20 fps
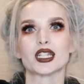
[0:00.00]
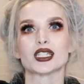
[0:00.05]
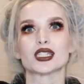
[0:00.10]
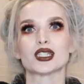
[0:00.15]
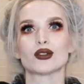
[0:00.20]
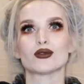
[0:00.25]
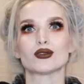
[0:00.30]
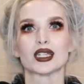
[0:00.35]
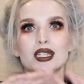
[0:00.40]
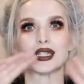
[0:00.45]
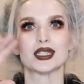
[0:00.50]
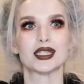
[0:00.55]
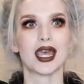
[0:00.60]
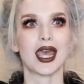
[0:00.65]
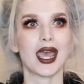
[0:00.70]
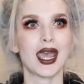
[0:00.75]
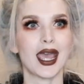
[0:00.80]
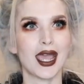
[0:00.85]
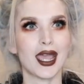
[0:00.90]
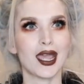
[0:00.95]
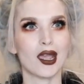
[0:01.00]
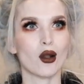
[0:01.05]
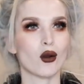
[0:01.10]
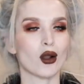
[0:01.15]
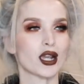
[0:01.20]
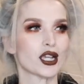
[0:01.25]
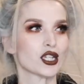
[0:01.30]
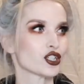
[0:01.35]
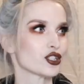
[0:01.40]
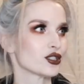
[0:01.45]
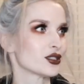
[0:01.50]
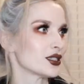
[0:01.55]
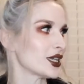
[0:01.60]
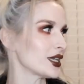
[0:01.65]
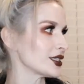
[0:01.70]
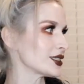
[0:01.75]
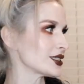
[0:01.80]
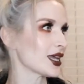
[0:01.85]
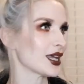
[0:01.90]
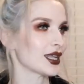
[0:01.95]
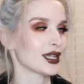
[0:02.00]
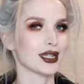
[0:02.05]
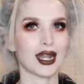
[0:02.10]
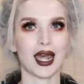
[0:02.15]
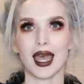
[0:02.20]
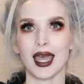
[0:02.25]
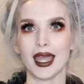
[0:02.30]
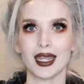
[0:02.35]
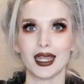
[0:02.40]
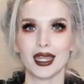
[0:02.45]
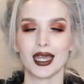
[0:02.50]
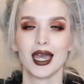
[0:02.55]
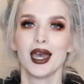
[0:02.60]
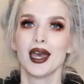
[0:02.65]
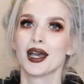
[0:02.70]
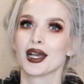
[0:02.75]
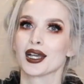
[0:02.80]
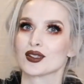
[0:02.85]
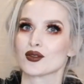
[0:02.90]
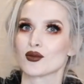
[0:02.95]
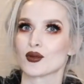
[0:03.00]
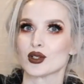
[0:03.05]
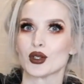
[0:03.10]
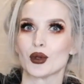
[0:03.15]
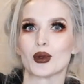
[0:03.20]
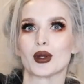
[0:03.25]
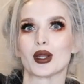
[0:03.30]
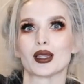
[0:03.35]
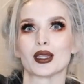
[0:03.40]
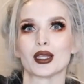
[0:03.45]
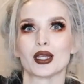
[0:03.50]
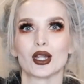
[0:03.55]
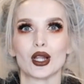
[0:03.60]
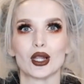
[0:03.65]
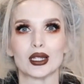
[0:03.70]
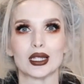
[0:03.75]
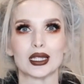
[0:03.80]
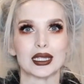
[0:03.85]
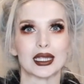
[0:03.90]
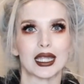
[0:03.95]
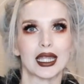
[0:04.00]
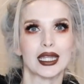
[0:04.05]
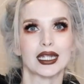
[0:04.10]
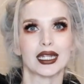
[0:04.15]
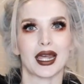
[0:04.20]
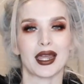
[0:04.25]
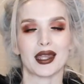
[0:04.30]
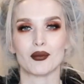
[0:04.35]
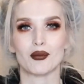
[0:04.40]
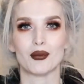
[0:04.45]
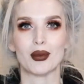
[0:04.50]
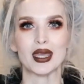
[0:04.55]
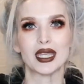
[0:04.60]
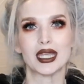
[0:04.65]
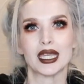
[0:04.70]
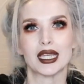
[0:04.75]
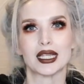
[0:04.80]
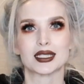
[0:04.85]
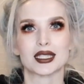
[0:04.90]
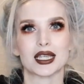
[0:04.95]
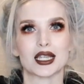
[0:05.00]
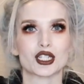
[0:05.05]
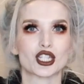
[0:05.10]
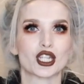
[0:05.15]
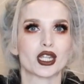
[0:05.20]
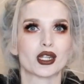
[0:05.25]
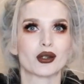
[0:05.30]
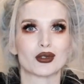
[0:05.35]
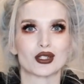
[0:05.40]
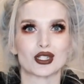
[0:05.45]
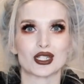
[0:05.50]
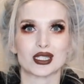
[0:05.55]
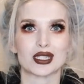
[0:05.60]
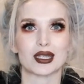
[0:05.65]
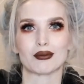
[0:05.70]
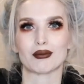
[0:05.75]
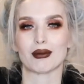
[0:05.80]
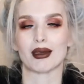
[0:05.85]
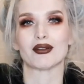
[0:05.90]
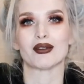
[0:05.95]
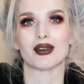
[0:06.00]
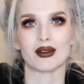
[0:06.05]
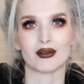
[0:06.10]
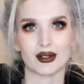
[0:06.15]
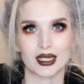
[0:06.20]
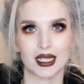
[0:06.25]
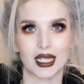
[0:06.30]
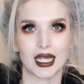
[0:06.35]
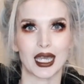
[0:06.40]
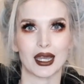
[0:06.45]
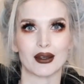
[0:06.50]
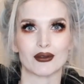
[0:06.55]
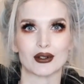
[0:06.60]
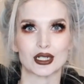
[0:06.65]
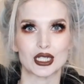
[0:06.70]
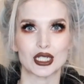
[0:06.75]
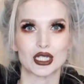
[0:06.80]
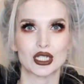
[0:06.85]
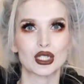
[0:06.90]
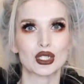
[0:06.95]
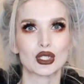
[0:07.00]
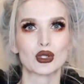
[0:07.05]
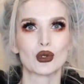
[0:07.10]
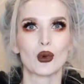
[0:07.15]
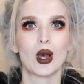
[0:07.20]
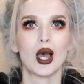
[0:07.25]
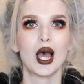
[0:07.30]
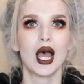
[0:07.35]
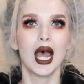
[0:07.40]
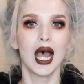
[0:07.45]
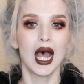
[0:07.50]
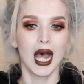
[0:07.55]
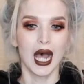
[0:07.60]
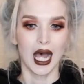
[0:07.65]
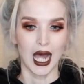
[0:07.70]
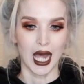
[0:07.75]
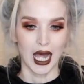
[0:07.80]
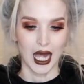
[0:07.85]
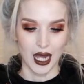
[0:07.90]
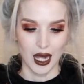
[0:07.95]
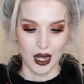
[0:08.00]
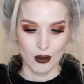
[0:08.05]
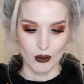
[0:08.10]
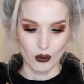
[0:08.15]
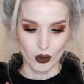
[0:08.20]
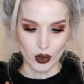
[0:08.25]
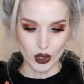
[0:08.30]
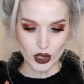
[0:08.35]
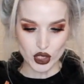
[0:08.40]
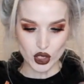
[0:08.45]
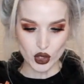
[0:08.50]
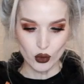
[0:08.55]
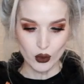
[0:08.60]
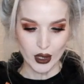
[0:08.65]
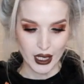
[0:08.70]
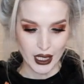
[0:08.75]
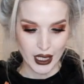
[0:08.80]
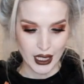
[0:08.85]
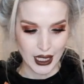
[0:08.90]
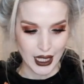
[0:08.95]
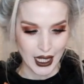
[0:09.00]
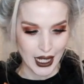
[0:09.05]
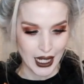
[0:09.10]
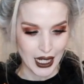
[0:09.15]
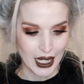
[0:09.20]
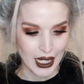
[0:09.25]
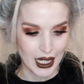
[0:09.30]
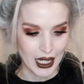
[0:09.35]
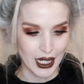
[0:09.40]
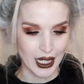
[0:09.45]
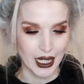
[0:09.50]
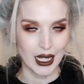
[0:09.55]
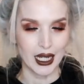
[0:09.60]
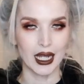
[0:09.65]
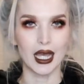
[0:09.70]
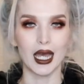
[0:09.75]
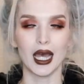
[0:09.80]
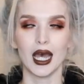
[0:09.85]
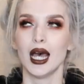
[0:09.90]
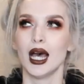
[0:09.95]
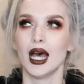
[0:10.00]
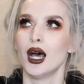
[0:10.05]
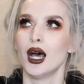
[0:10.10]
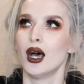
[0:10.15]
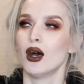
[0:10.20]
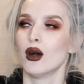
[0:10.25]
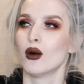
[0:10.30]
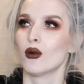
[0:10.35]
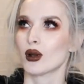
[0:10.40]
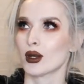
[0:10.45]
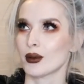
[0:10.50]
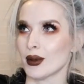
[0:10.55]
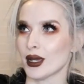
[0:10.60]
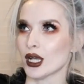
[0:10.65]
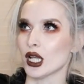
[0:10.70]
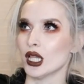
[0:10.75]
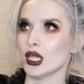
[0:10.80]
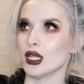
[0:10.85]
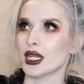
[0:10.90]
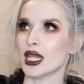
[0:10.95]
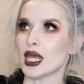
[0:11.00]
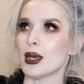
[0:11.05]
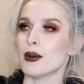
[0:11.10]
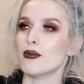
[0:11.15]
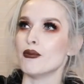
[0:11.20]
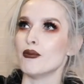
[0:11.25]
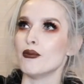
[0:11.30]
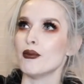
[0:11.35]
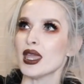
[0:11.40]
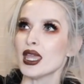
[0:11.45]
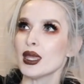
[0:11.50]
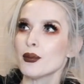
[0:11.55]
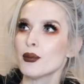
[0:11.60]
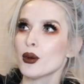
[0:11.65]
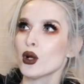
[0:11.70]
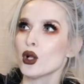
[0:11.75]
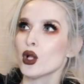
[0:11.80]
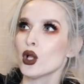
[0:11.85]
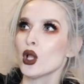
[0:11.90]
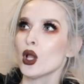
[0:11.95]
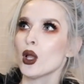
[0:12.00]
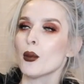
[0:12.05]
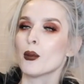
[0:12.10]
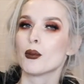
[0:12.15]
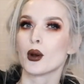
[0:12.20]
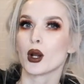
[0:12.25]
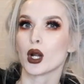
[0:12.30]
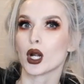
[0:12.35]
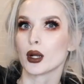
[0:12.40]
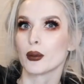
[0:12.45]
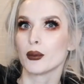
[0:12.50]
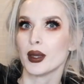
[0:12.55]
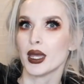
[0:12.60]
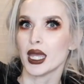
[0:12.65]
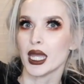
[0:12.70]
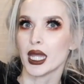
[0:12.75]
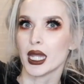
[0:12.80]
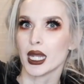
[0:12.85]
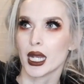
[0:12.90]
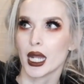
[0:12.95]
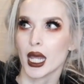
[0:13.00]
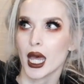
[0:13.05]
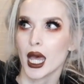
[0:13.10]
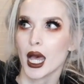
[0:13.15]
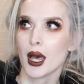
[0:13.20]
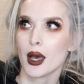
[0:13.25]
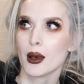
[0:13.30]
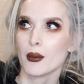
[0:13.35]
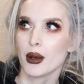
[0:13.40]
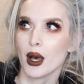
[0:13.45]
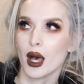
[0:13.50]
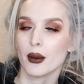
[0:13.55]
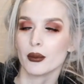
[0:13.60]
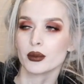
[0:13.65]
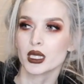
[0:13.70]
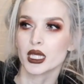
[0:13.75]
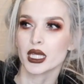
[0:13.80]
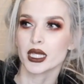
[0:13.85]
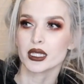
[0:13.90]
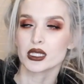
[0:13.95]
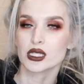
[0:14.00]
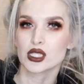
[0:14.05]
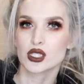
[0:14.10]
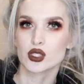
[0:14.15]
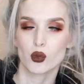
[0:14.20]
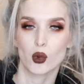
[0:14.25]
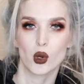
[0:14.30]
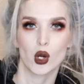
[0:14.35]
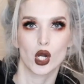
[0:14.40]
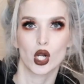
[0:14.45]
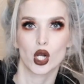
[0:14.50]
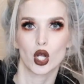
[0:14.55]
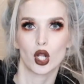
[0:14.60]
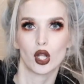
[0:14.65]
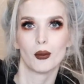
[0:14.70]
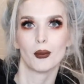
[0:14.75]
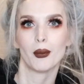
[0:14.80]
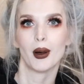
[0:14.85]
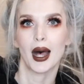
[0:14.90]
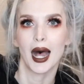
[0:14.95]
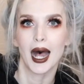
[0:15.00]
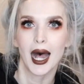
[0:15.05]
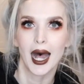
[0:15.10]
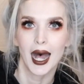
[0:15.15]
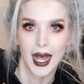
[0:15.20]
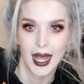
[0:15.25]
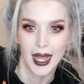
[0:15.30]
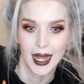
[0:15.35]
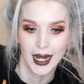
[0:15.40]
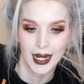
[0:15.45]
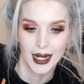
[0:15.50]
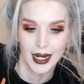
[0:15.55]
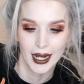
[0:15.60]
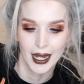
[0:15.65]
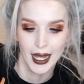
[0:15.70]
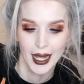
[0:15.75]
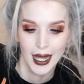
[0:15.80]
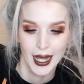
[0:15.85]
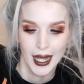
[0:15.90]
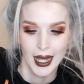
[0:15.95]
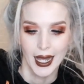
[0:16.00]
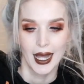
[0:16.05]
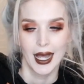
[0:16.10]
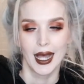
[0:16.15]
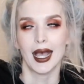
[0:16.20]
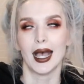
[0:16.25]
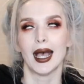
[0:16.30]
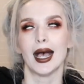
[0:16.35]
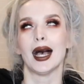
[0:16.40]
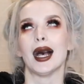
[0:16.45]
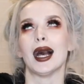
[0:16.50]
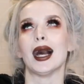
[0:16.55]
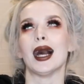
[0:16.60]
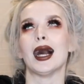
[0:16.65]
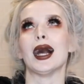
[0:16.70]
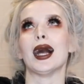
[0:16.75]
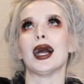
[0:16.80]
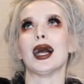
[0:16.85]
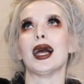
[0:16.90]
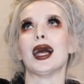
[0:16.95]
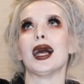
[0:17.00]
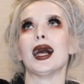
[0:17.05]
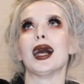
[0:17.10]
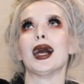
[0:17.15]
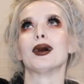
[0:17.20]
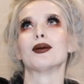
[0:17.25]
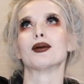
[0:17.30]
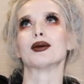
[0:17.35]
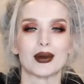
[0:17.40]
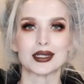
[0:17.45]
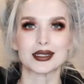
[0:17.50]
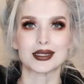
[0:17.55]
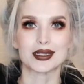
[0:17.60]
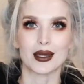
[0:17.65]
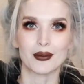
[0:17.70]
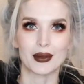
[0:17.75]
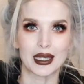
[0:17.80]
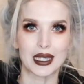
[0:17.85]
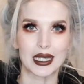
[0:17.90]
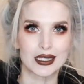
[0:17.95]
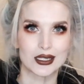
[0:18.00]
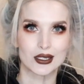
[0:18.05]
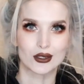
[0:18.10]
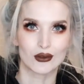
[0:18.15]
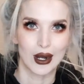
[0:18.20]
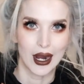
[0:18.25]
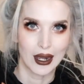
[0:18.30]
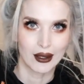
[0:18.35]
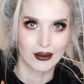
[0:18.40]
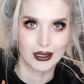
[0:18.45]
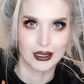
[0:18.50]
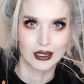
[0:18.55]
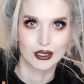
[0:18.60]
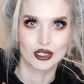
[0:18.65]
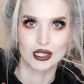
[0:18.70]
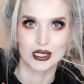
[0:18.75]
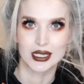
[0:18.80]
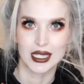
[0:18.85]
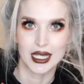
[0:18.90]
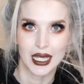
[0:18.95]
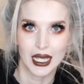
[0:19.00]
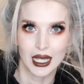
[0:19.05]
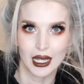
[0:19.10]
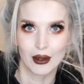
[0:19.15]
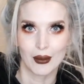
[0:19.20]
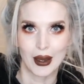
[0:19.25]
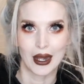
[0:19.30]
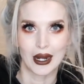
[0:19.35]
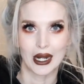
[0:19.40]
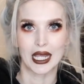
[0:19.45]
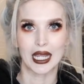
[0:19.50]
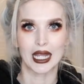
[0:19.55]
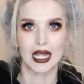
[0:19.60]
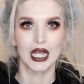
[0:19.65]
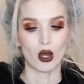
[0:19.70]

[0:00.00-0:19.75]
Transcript: So today, or I should say tonight, because we're doing a little late night baking session, which is like my favorite thing ever to do. We're doing a, what am I calling it? Maple bourbon pumpkin swirl pie. My stomach is growling just thinking about it.